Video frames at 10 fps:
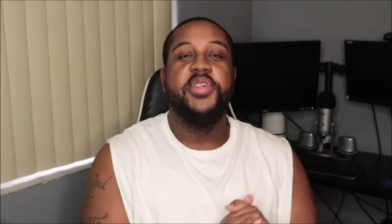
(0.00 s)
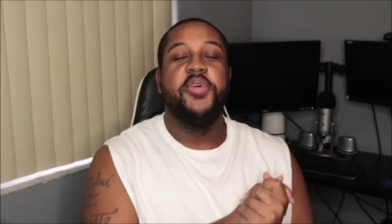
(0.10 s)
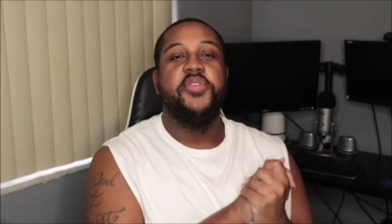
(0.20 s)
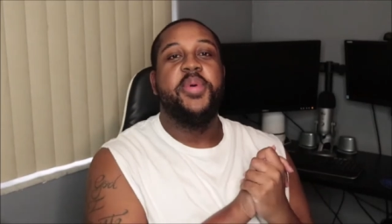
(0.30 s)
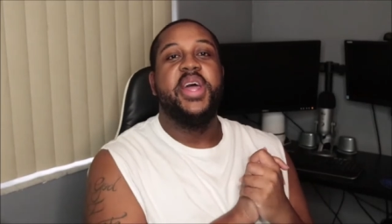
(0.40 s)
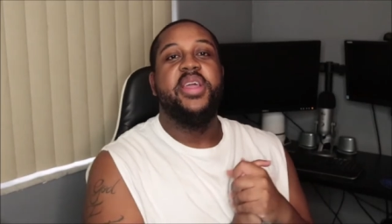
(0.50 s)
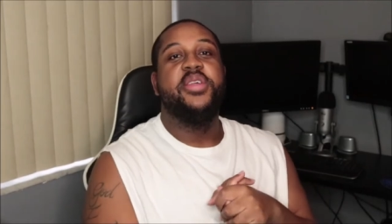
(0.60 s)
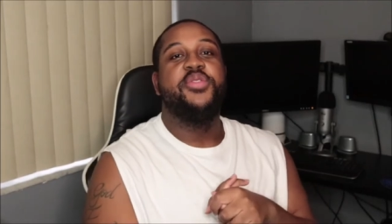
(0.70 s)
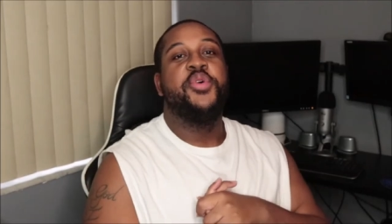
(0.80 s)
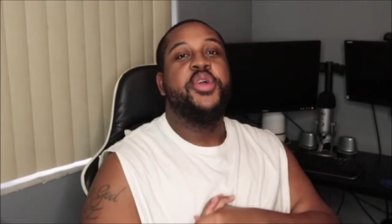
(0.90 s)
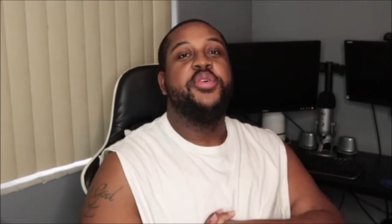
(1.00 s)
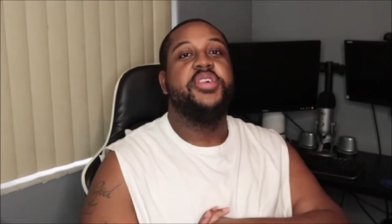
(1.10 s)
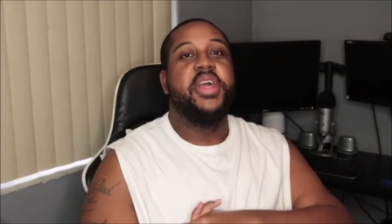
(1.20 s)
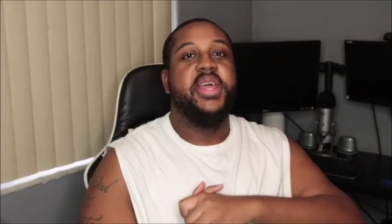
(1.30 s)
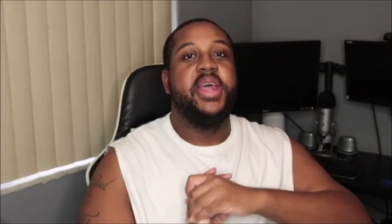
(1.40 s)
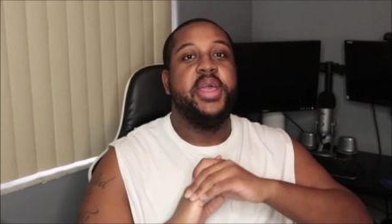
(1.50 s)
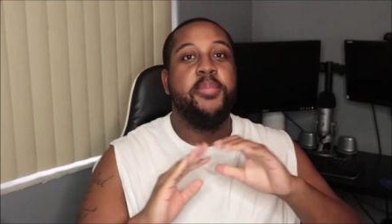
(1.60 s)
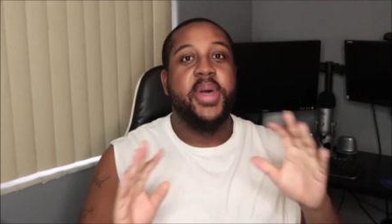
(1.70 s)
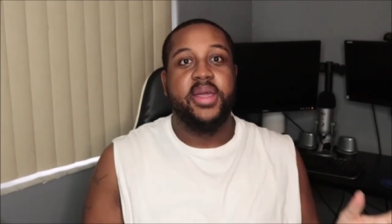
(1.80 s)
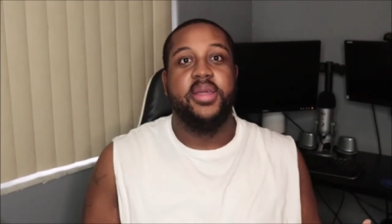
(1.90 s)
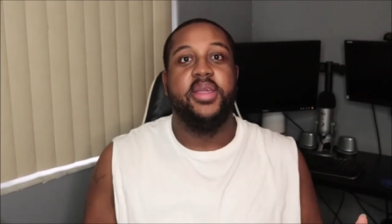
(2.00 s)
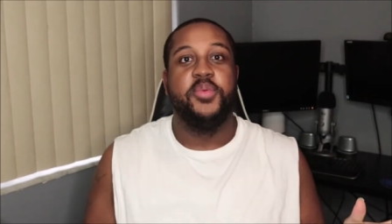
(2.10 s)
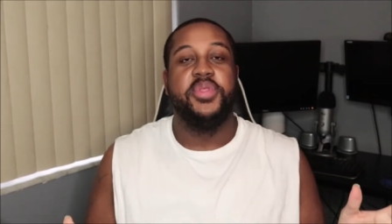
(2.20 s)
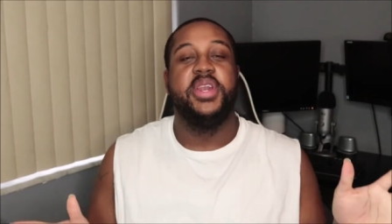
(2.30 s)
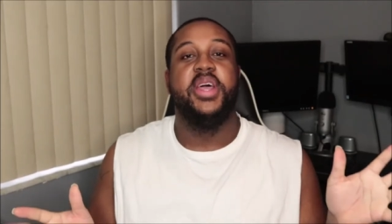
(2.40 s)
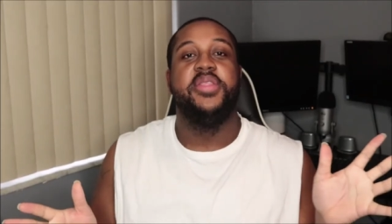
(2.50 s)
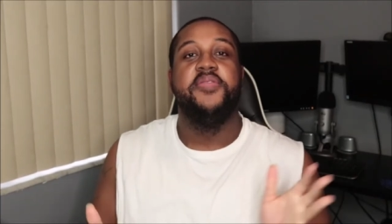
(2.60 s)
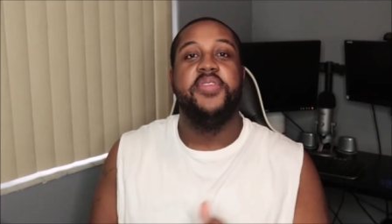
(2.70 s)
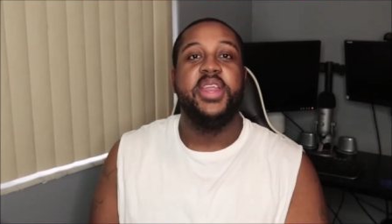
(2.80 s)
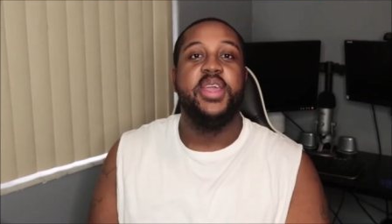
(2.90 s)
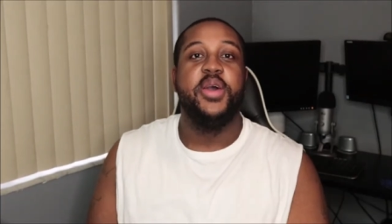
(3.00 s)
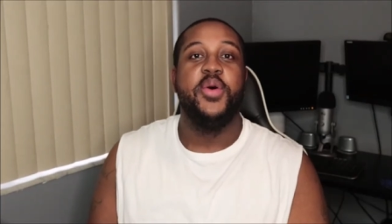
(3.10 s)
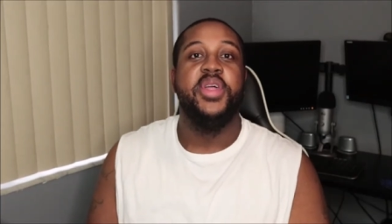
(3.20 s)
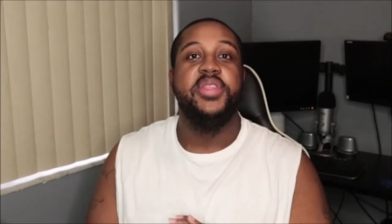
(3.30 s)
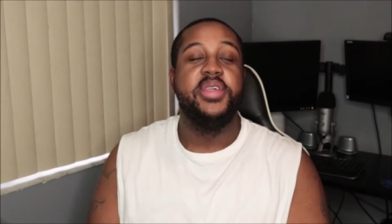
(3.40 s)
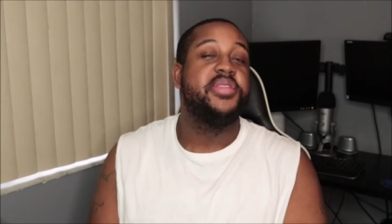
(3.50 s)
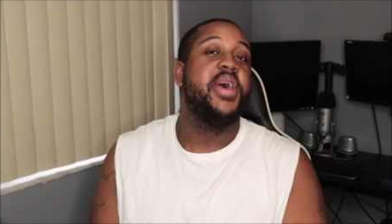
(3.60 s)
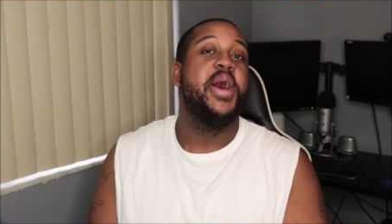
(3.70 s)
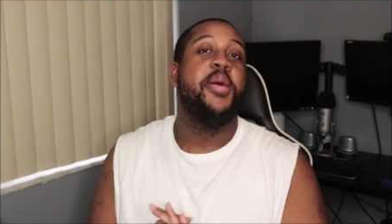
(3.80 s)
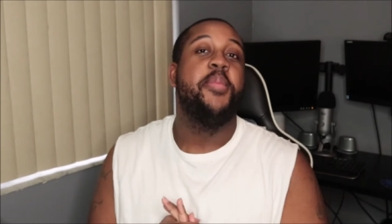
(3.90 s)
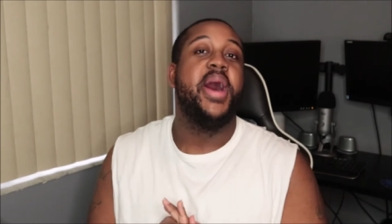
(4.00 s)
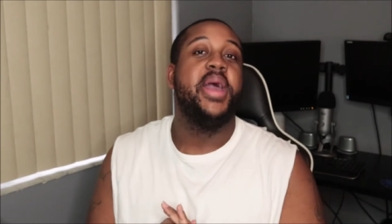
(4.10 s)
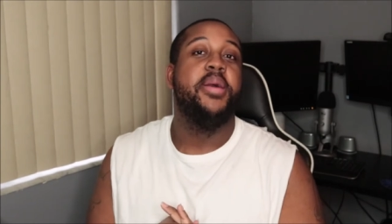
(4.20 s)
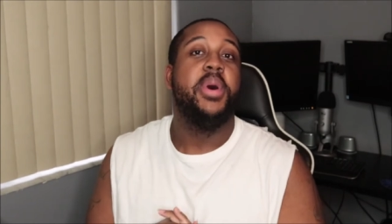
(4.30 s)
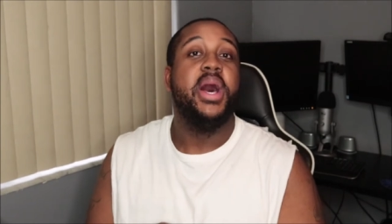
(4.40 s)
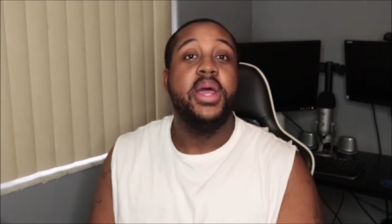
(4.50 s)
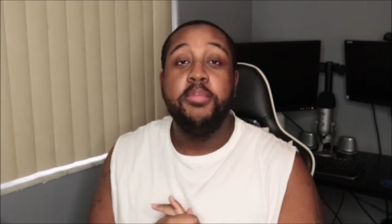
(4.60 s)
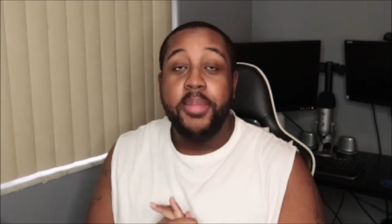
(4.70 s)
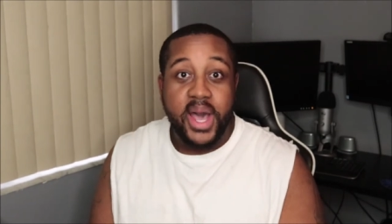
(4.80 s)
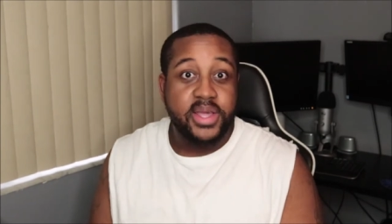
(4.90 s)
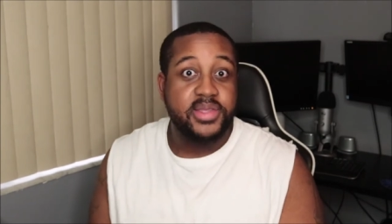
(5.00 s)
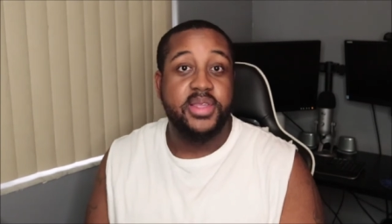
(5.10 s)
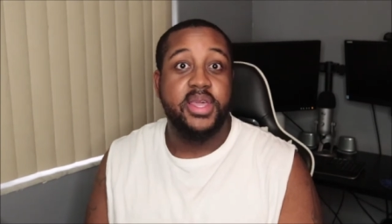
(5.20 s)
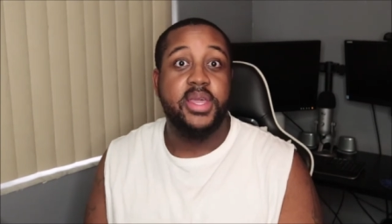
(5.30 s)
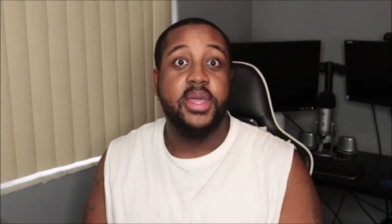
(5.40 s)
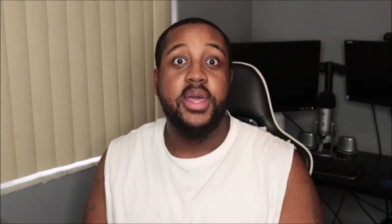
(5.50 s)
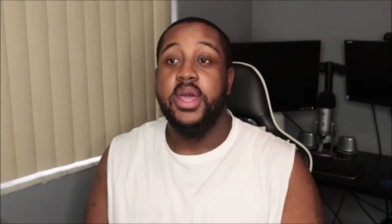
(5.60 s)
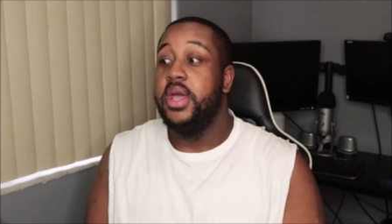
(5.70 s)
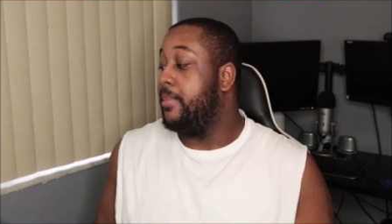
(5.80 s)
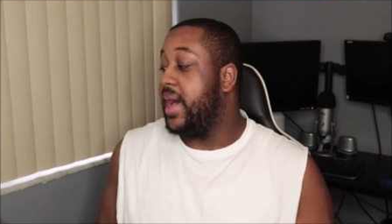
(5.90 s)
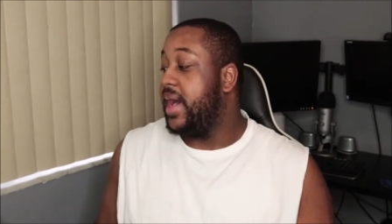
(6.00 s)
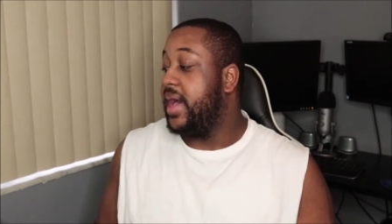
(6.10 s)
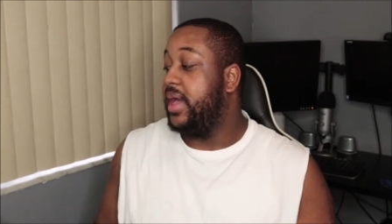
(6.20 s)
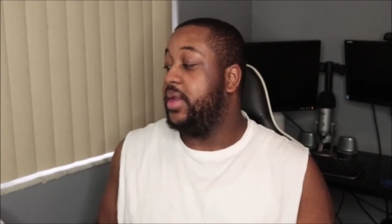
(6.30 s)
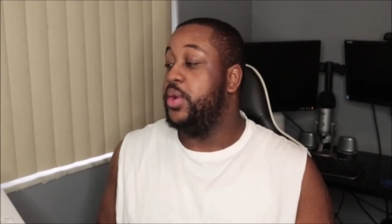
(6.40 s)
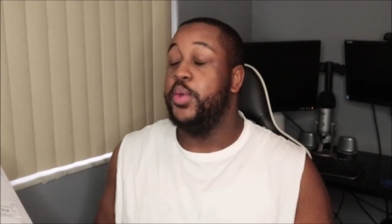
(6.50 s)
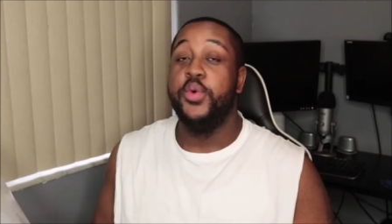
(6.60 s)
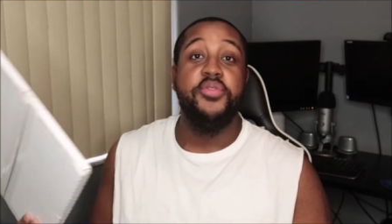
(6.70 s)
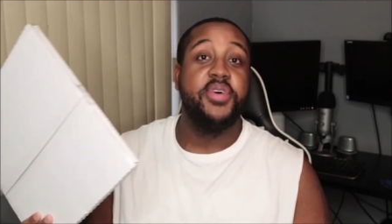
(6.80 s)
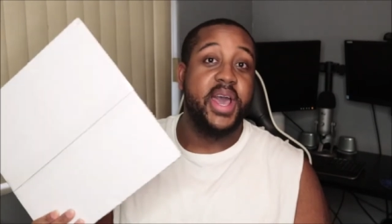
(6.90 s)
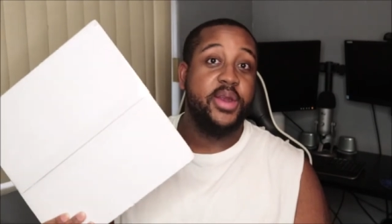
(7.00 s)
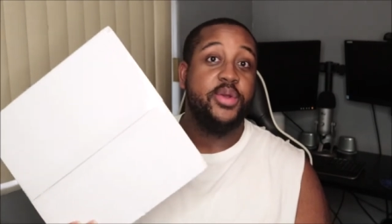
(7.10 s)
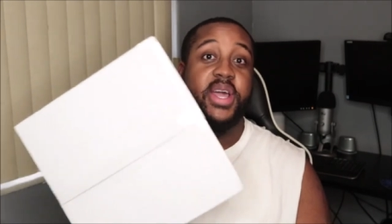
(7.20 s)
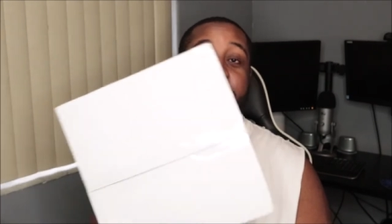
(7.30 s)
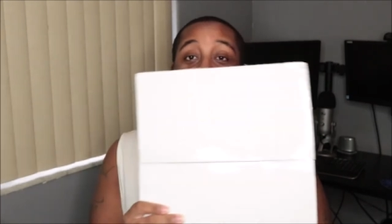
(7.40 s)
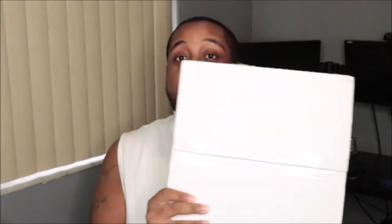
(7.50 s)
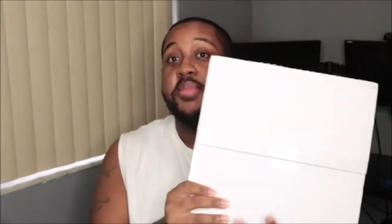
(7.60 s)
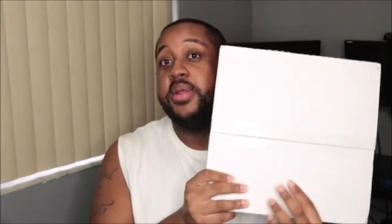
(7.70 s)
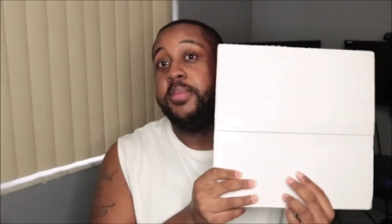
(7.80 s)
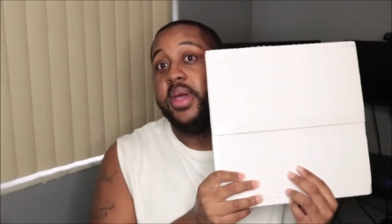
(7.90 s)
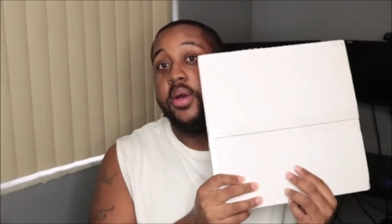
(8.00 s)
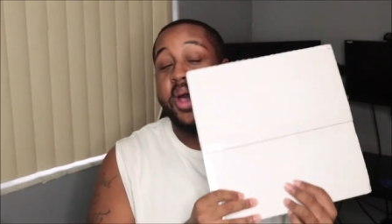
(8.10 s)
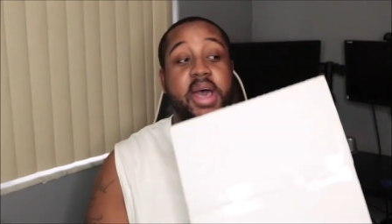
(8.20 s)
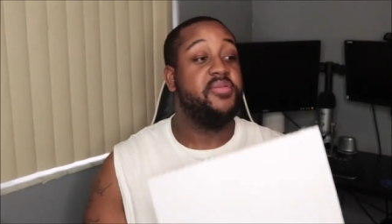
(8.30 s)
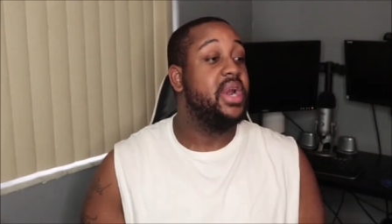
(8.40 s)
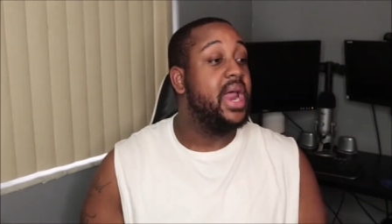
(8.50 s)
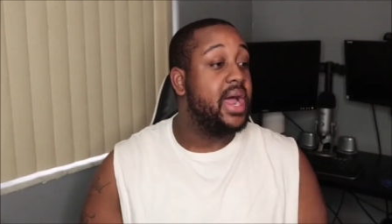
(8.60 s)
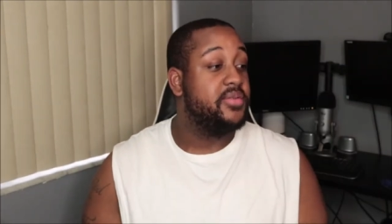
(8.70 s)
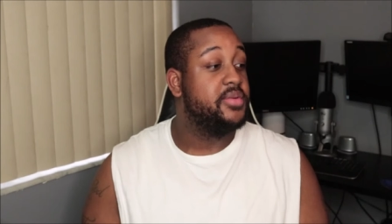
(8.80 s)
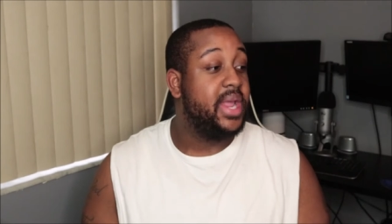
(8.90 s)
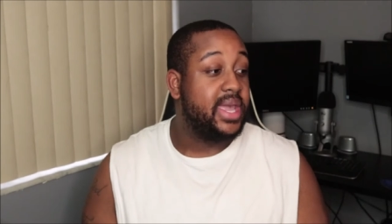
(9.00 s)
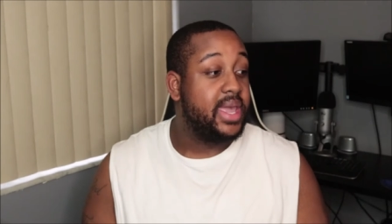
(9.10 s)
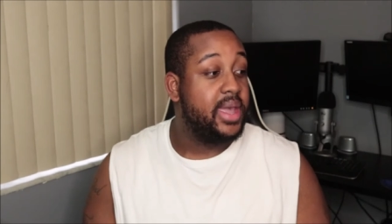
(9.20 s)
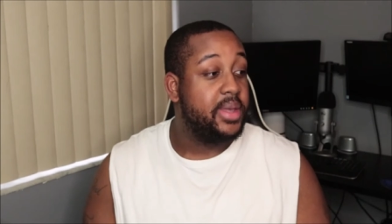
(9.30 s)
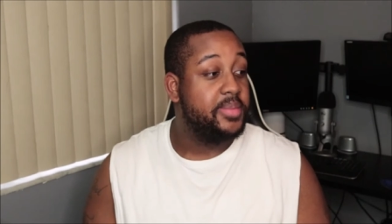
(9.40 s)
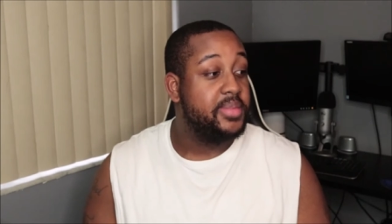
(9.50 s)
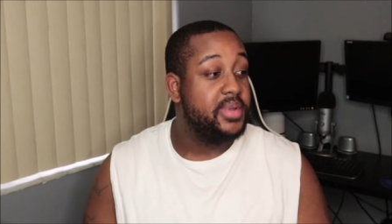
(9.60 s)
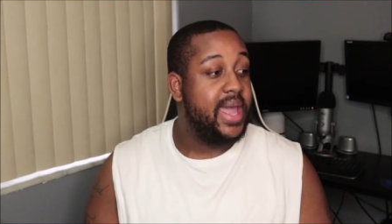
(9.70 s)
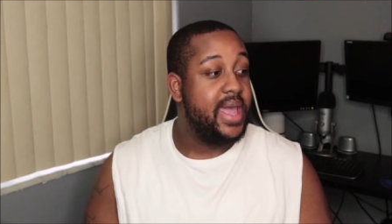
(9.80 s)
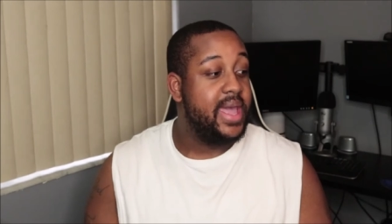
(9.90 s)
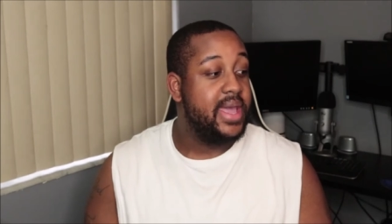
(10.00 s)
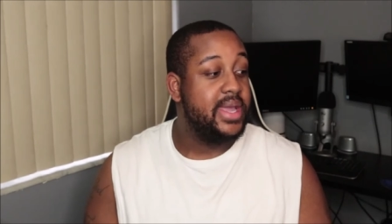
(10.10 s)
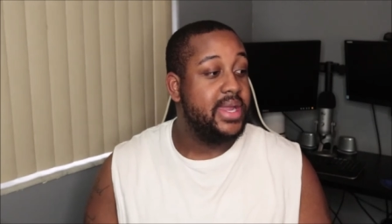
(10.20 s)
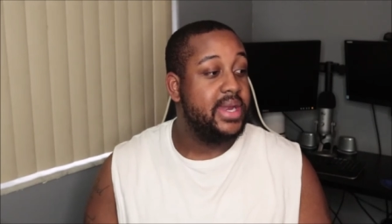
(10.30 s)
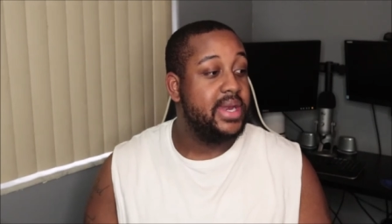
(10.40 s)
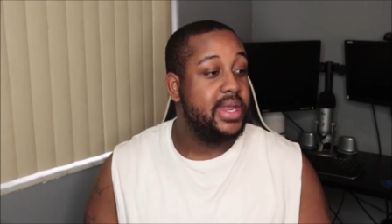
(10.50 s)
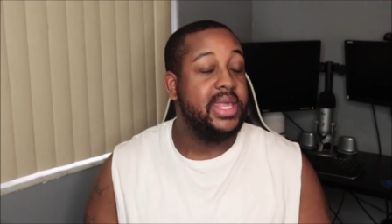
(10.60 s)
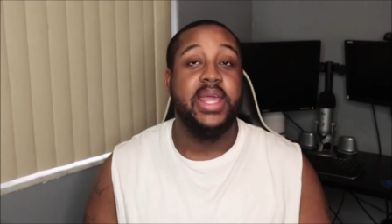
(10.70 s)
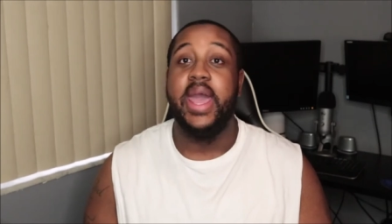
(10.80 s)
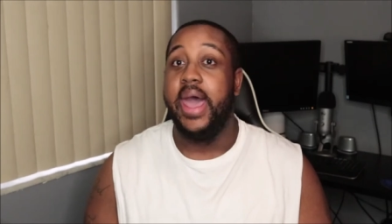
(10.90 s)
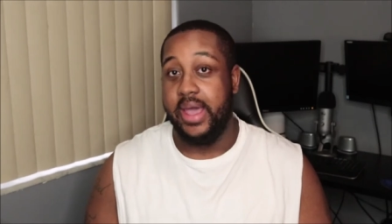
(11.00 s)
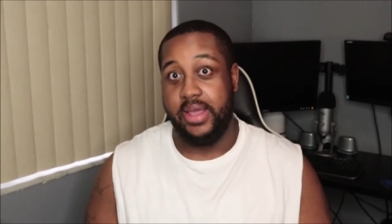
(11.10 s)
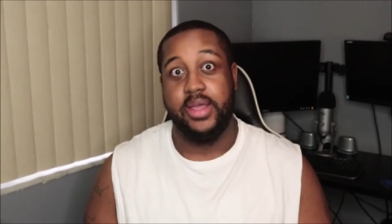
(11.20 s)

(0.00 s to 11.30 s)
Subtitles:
up, everybody? It is Royal J, and I am back again with another video. And this time, I am unboxing my new vinyl that came in the mail. I have a lot of them that came, and yeah.